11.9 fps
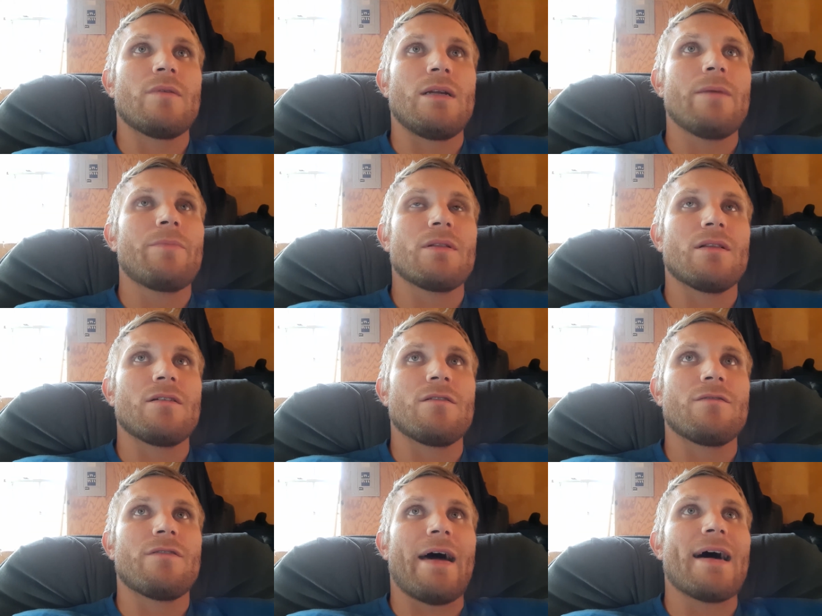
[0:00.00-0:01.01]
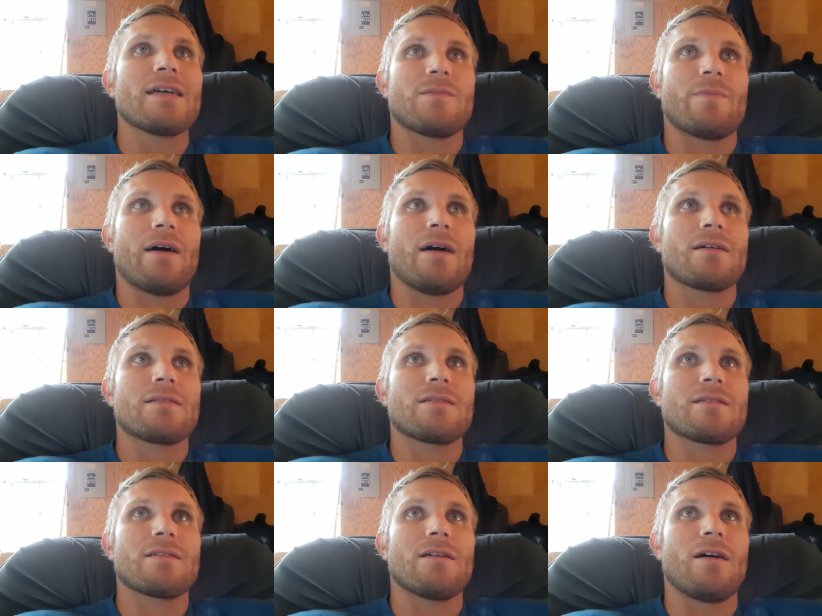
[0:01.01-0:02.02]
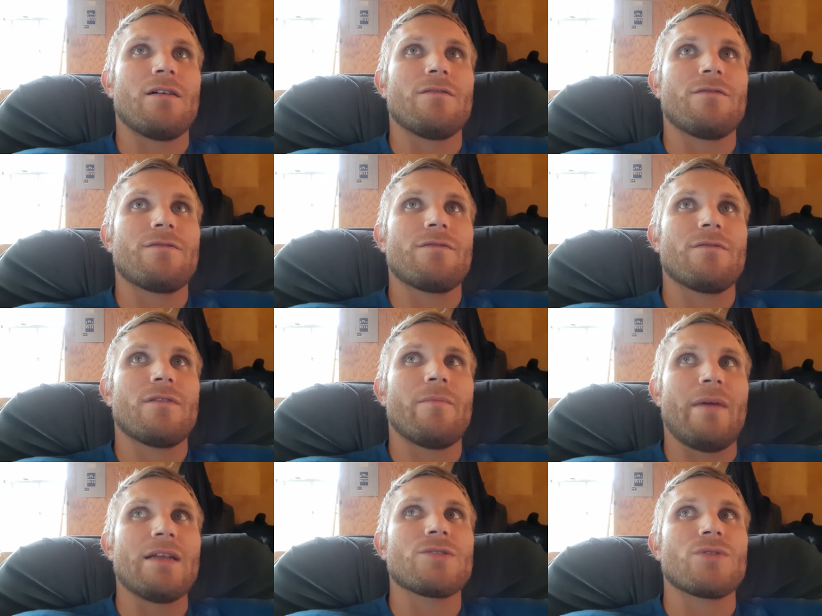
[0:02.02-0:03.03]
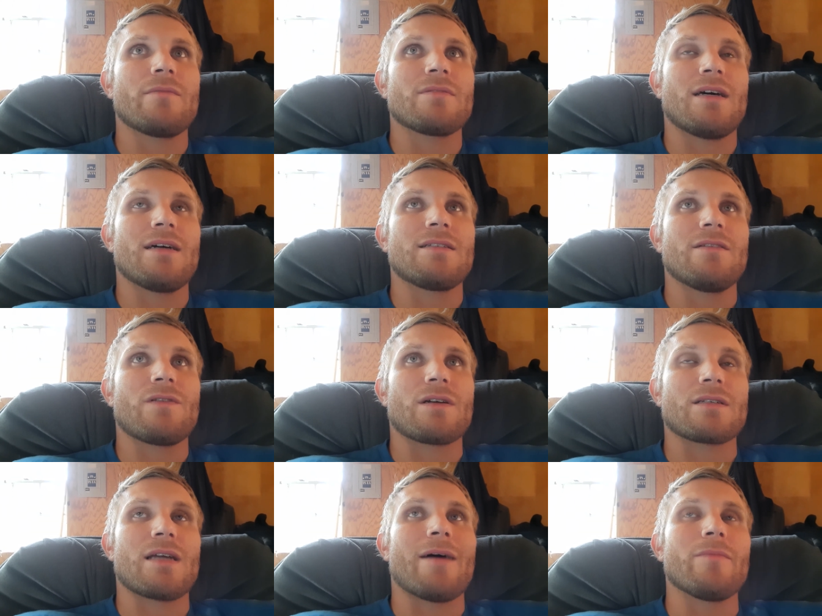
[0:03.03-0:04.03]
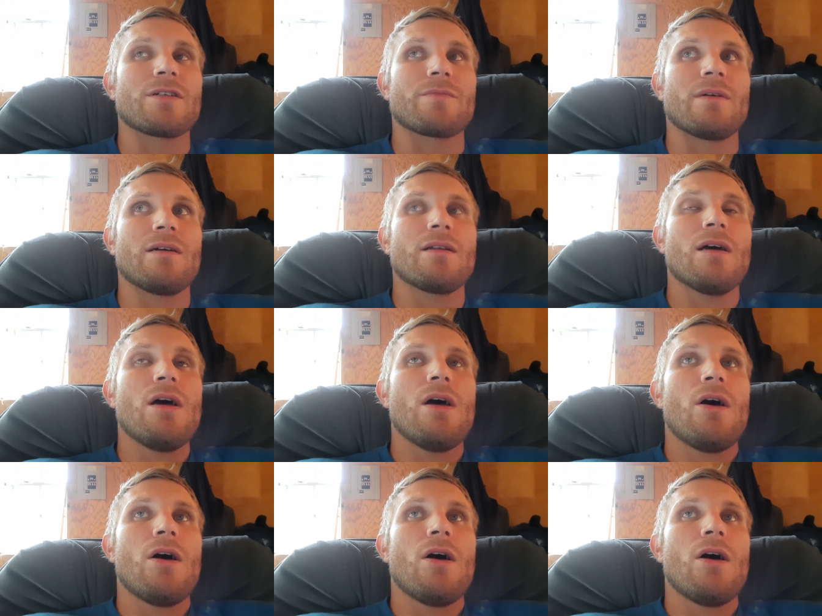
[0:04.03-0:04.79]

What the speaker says: manipulative aspects of the mainstream scientific establishment